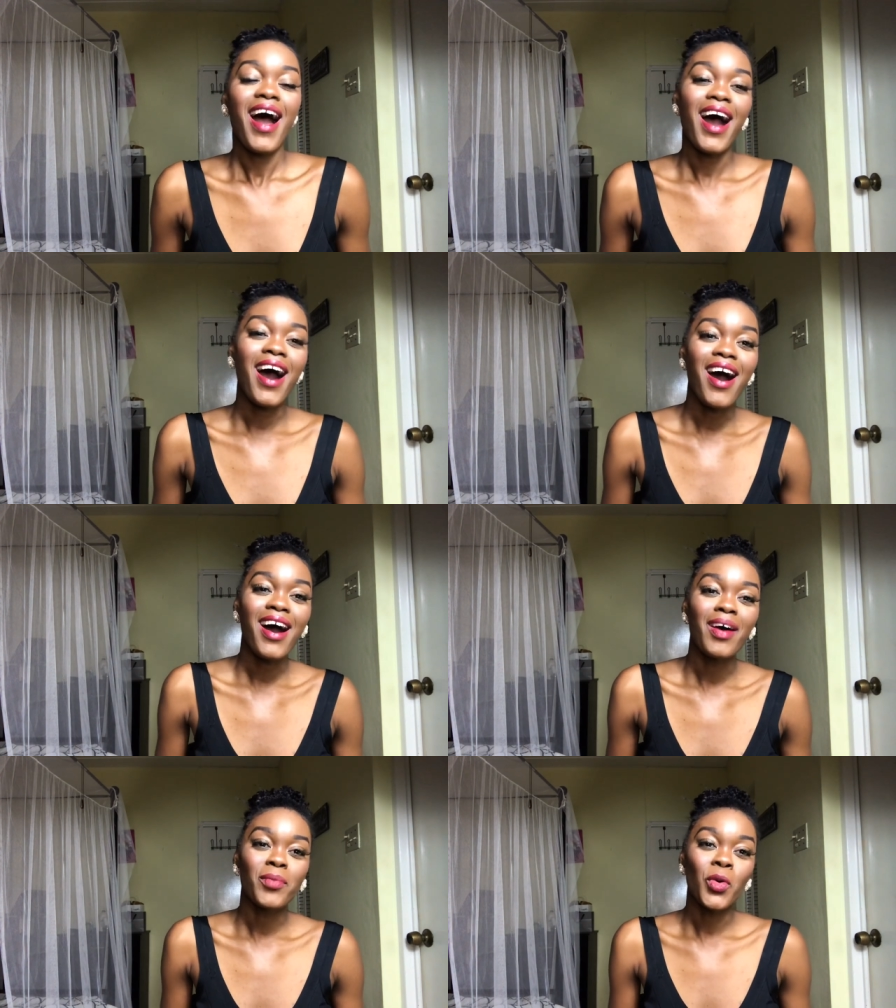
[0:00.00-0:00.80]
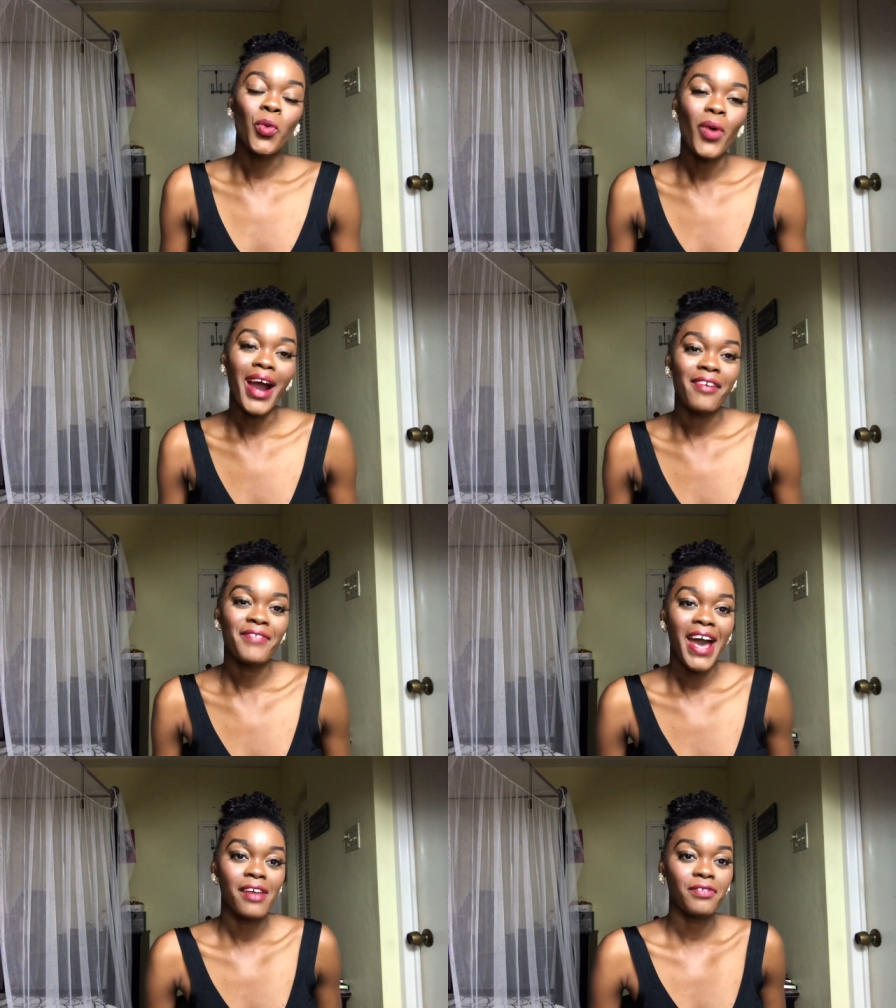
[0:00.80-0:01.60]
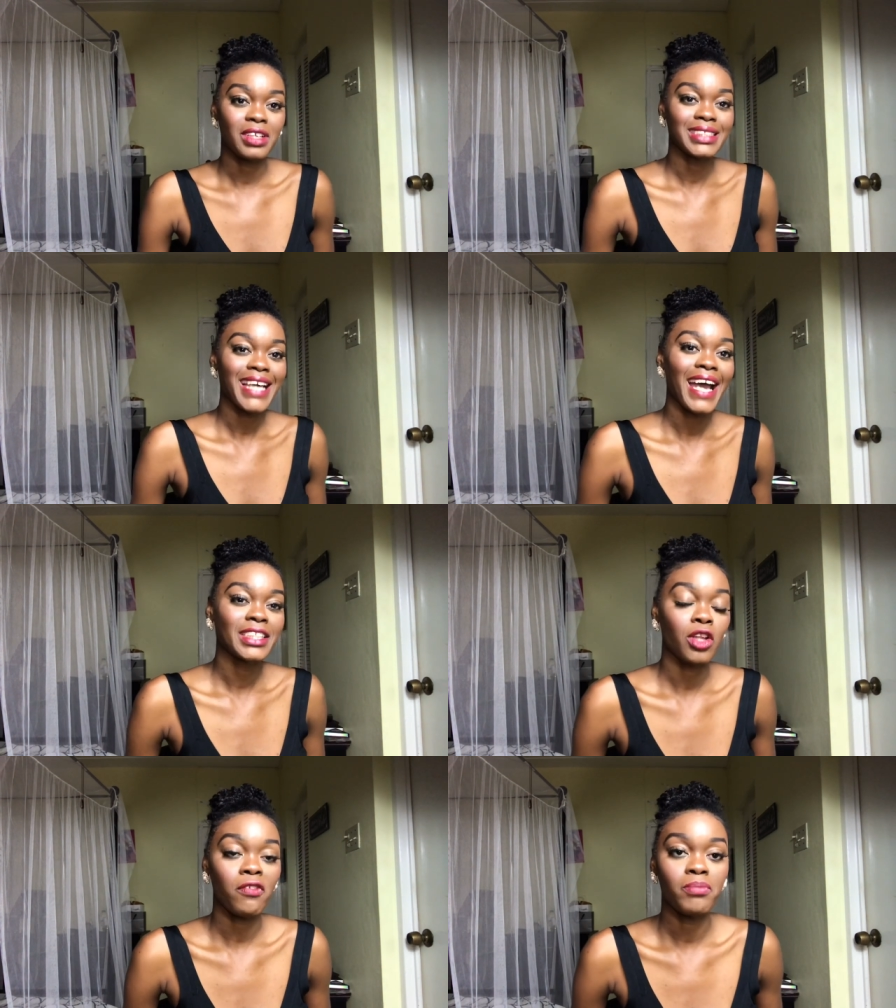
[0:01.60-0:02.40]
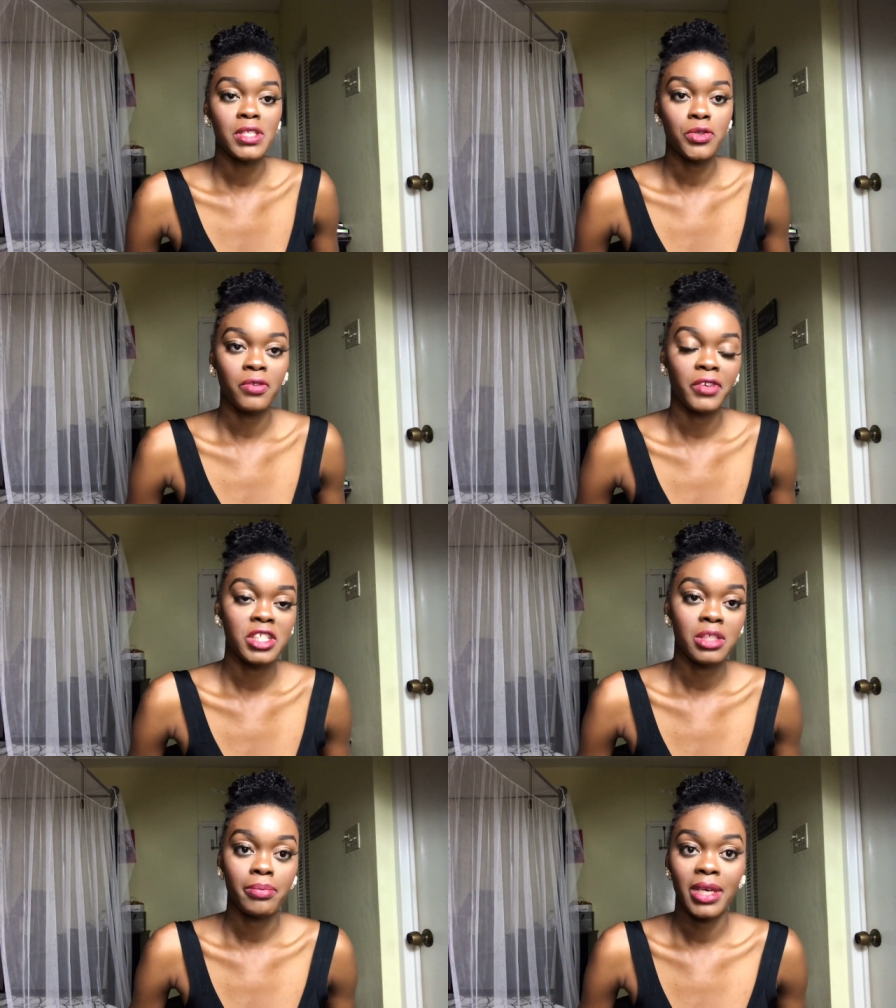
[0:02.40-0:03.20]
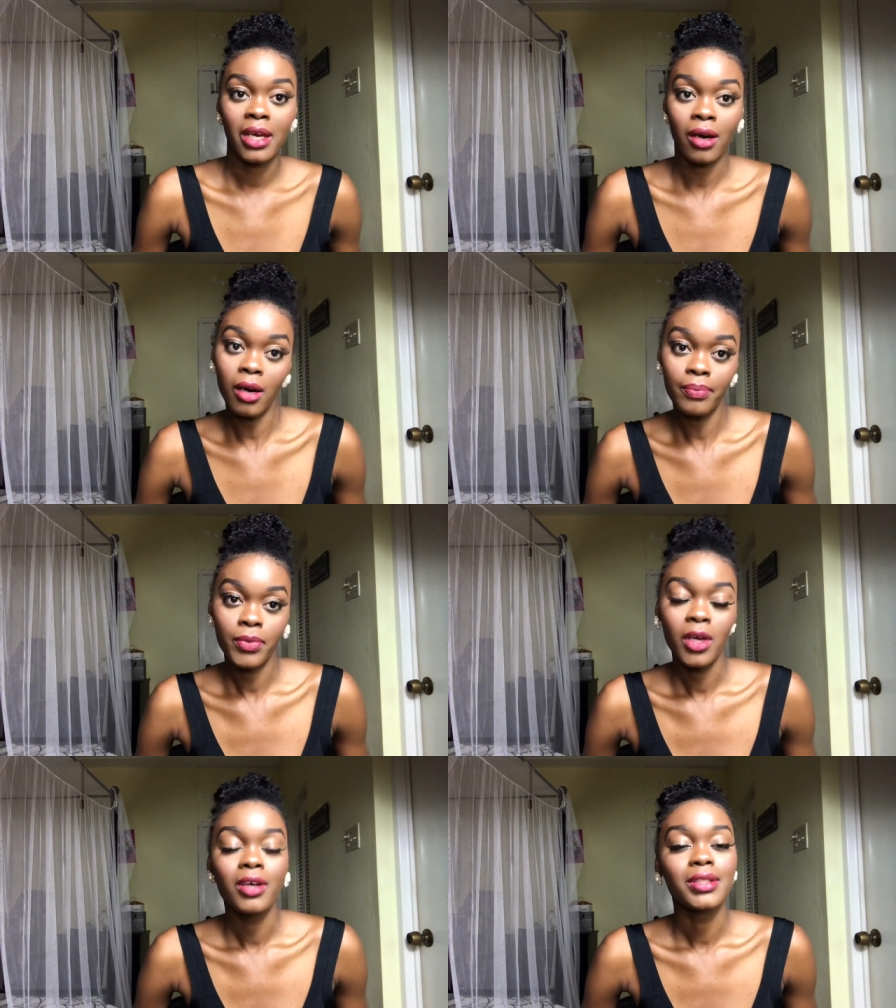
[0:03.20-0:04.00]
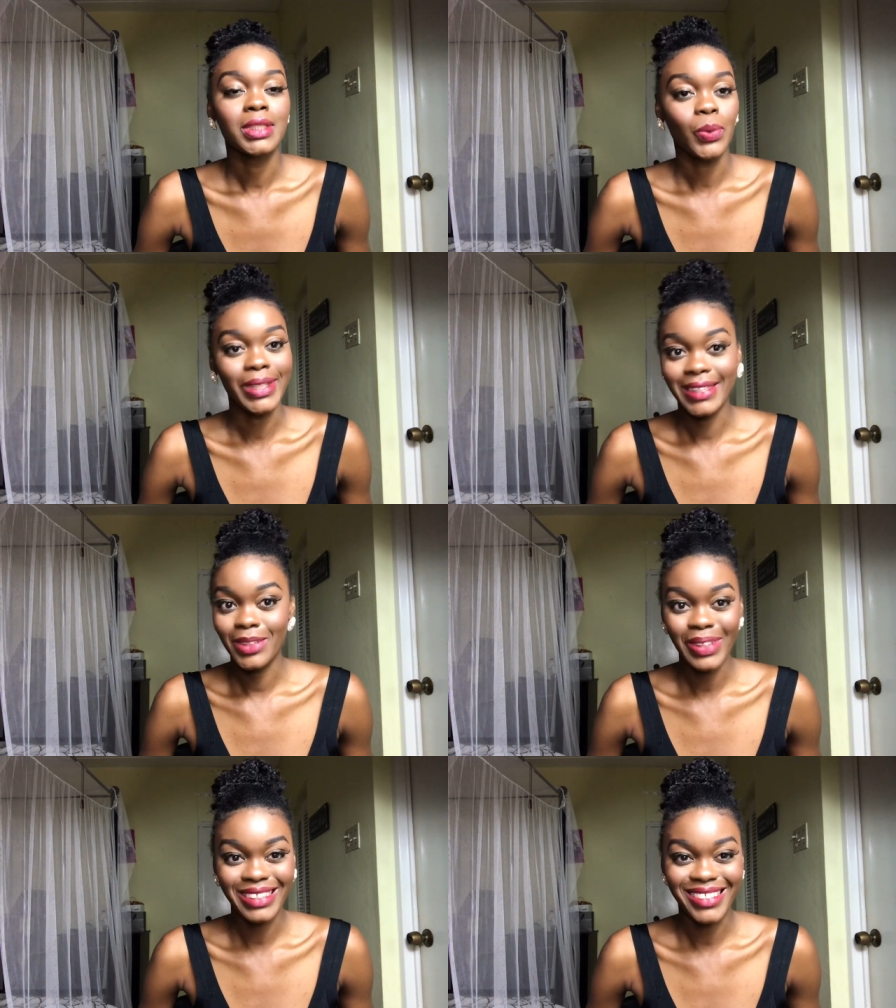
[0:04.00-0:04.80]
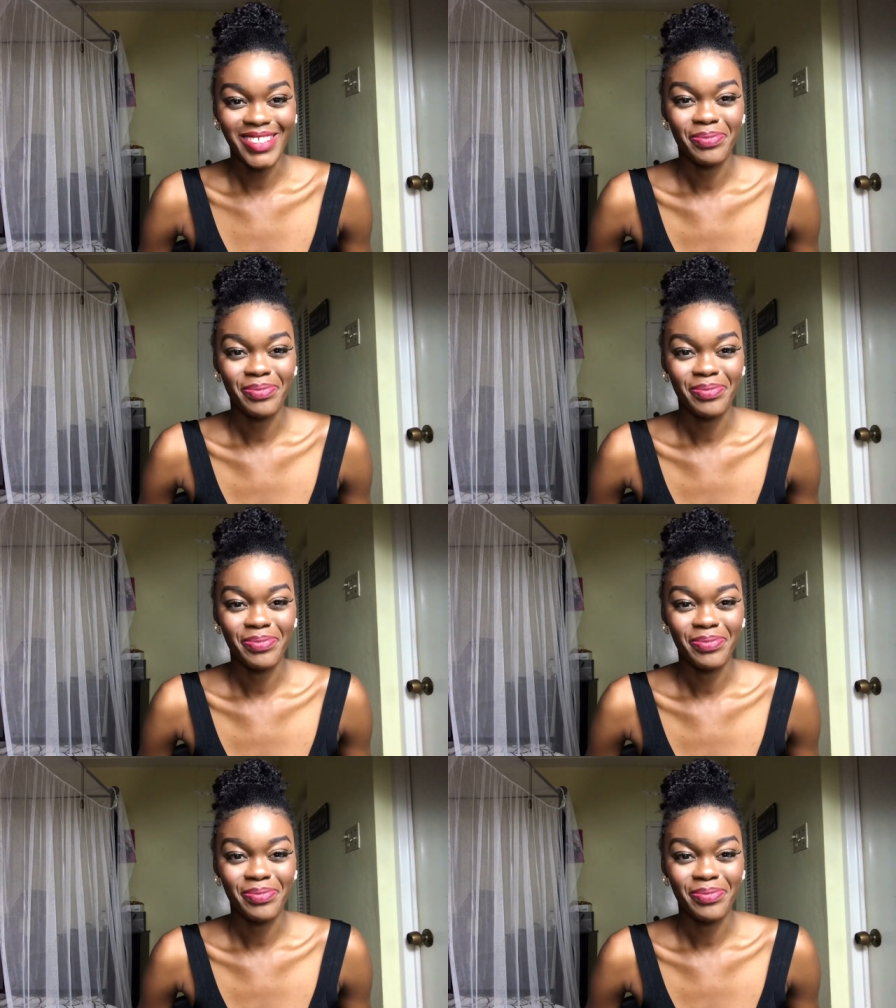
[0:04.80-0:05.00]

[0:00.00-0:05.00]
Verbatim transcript: um, who are vying for the title of Miss Universe Jamaica twenty twenty.